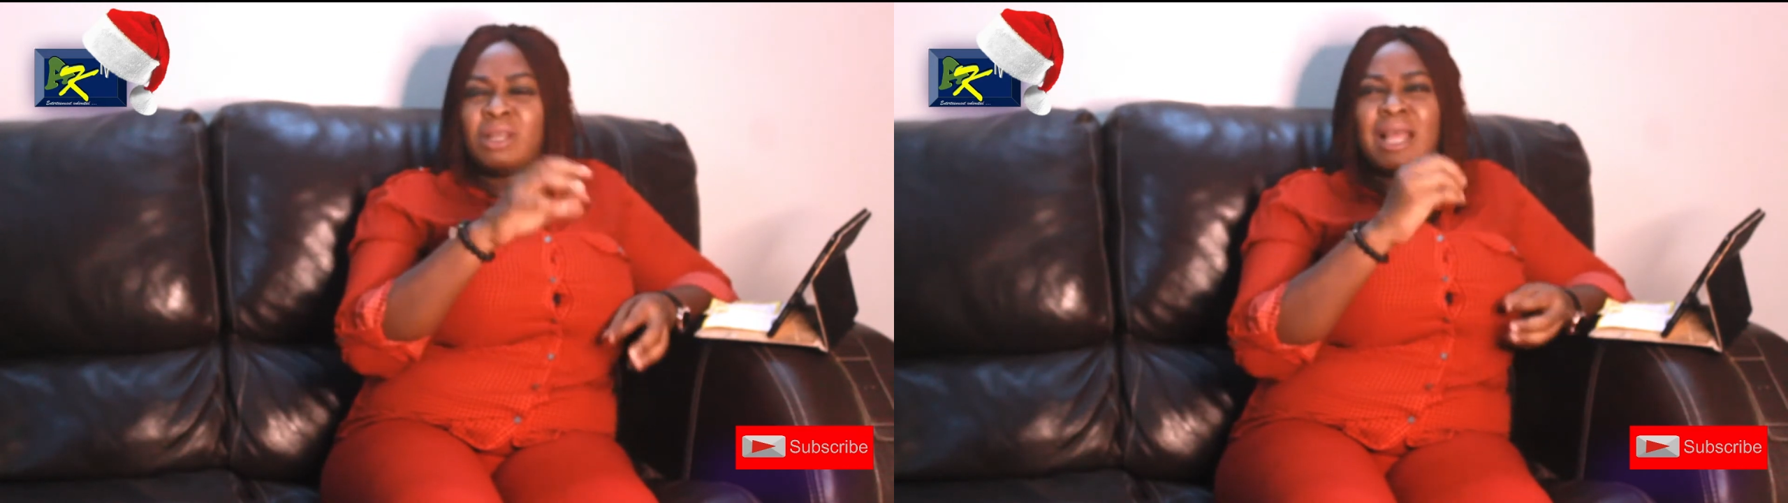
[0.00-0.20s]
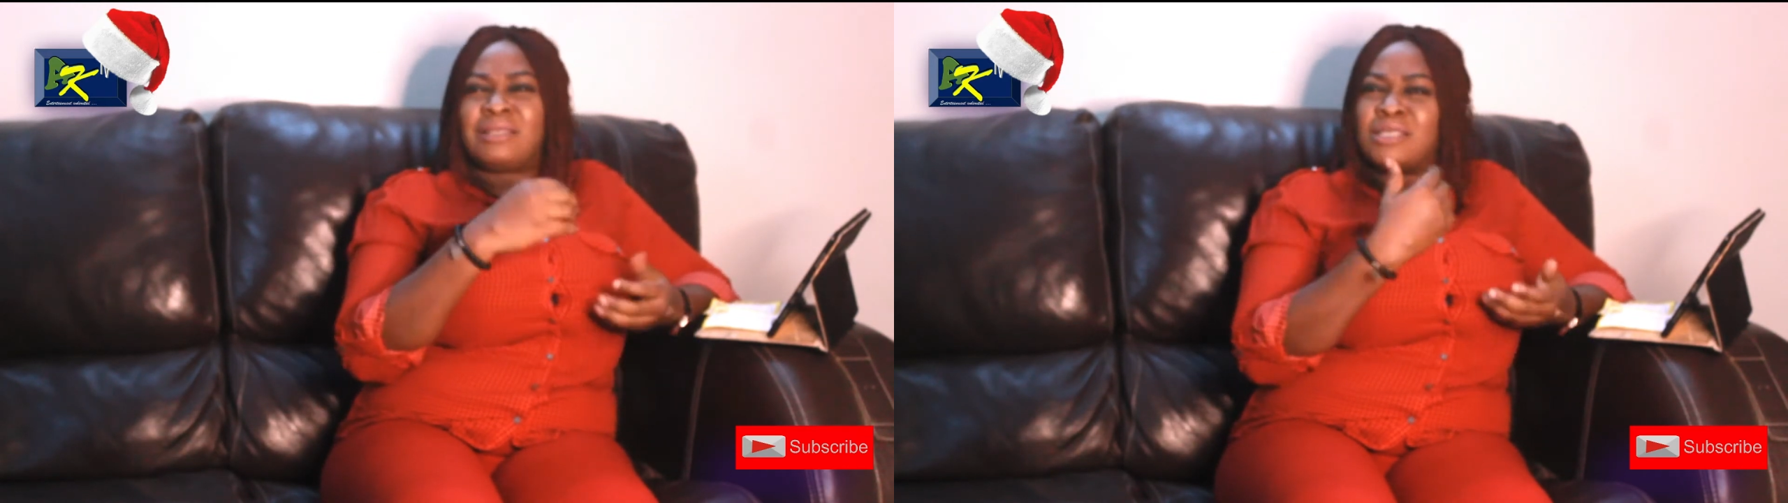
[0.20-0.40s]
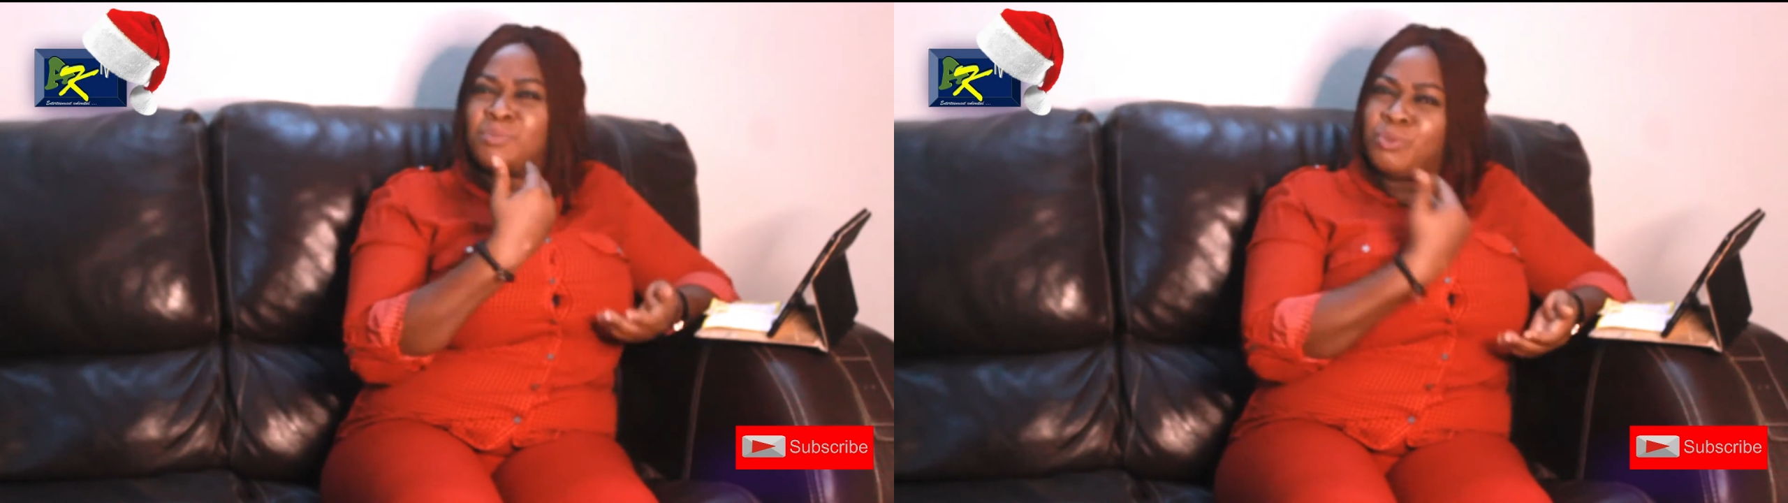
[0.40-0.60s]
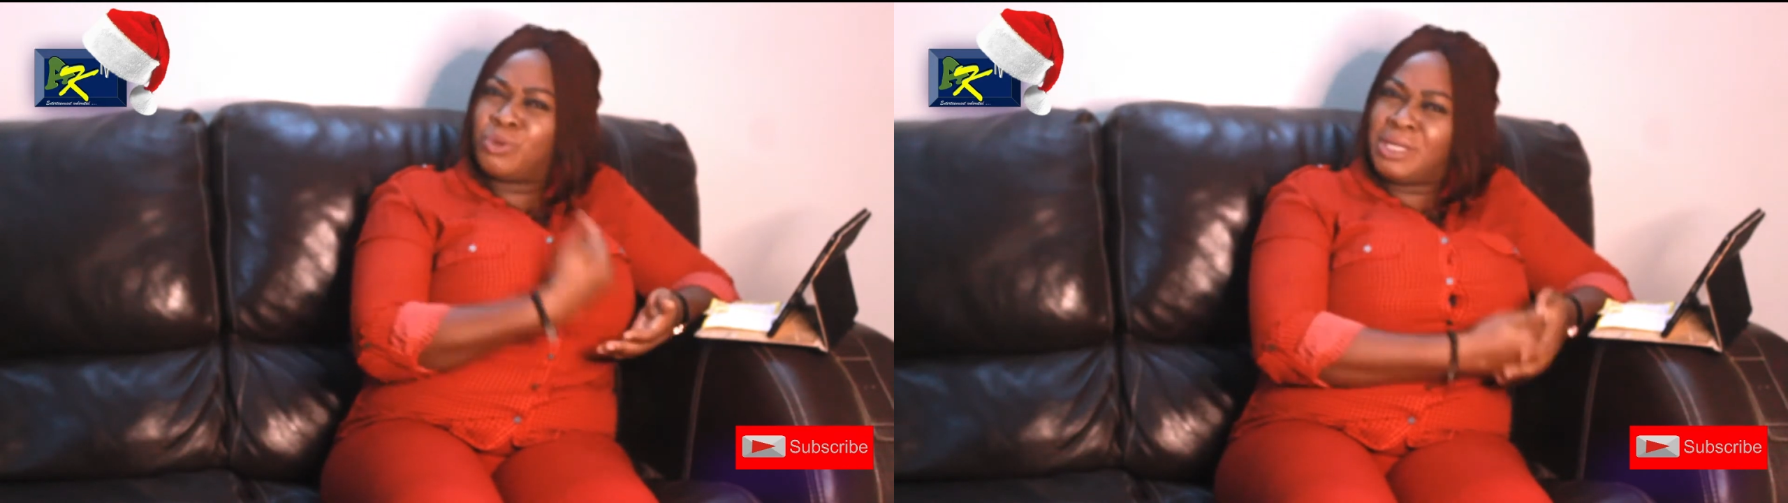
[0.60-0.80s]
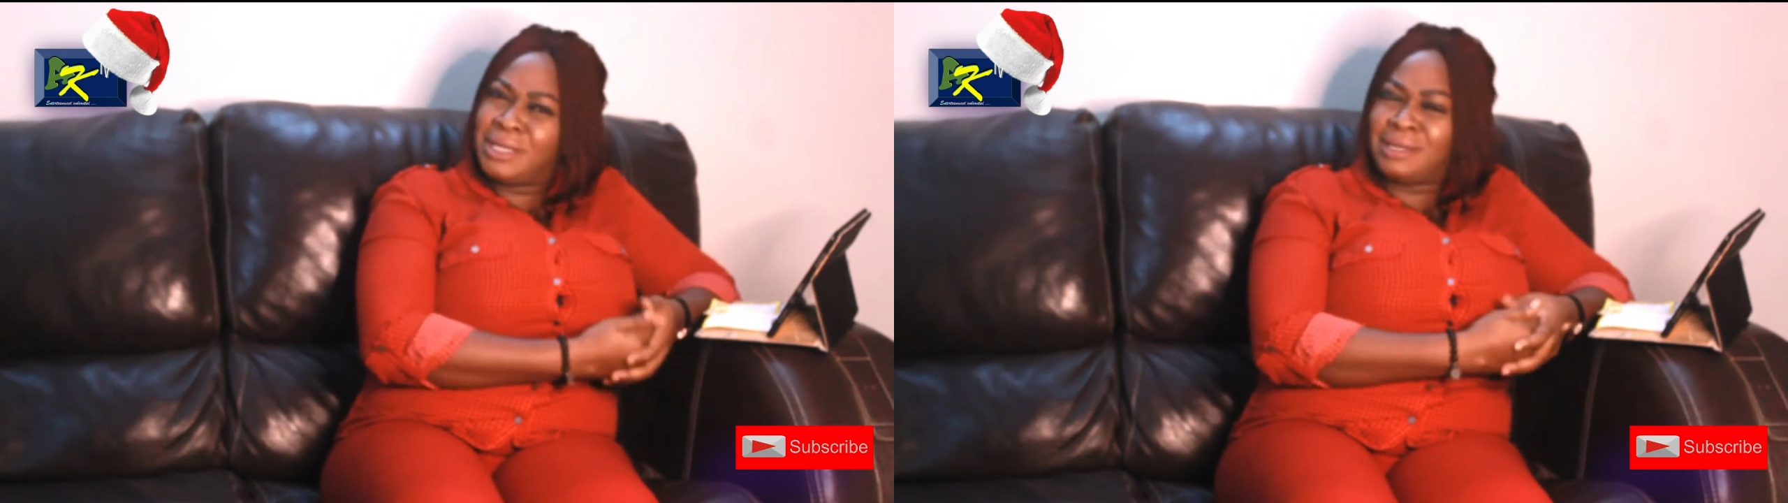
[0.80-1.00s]
That is
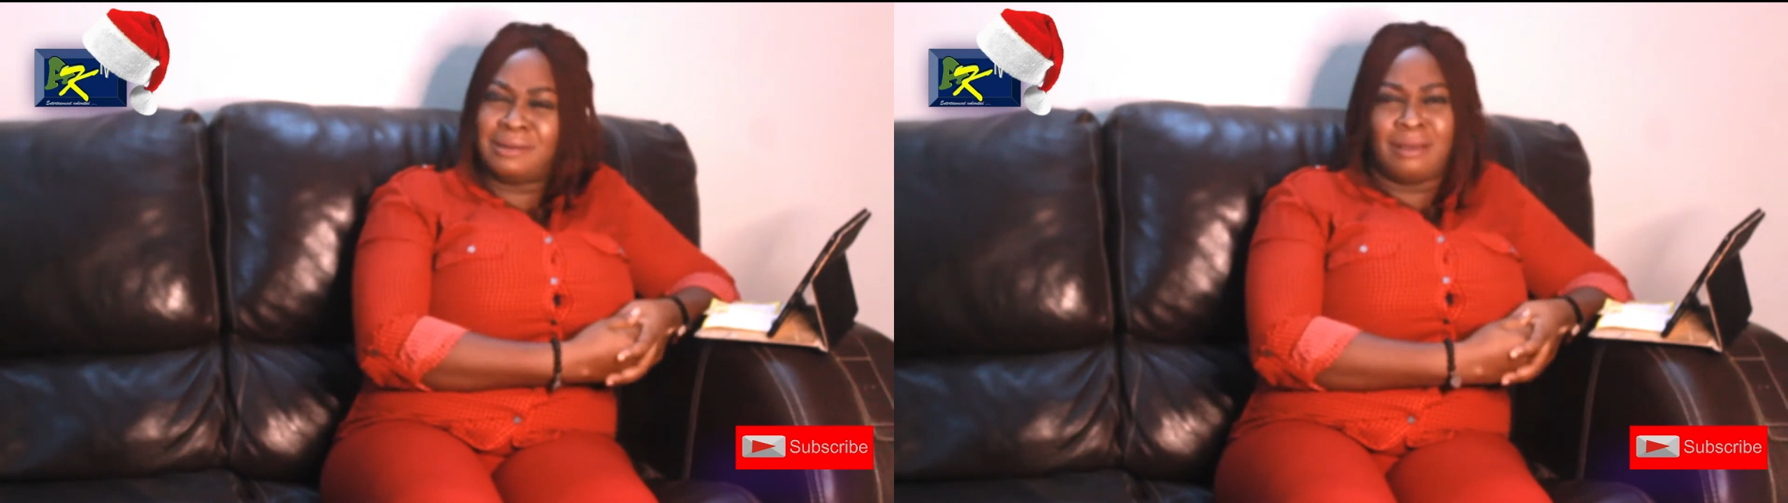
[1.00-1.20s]
bullying